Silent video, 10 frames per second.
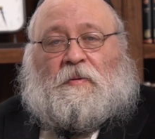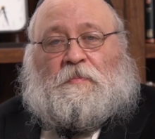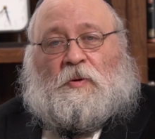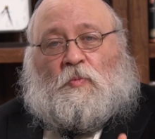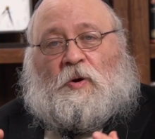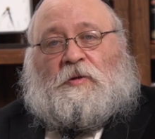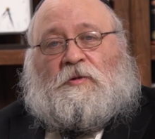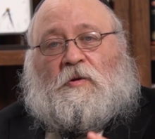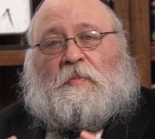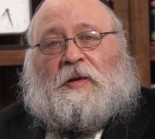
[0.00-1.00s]
but
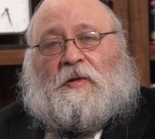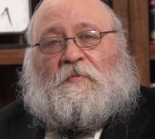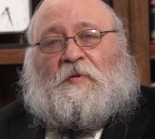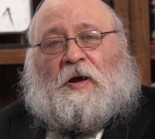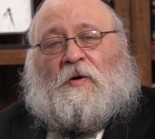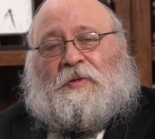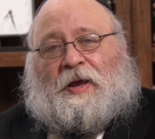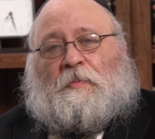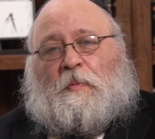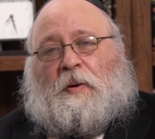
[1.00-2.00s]
once you made that vow, the
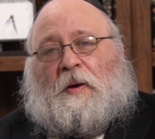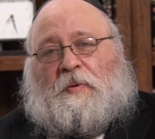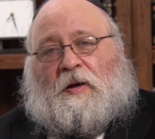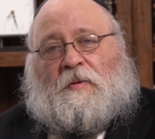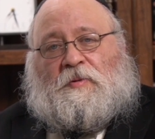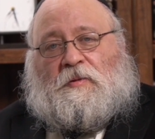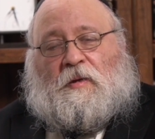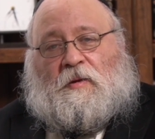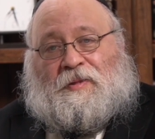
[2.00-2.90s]
apple pie becomes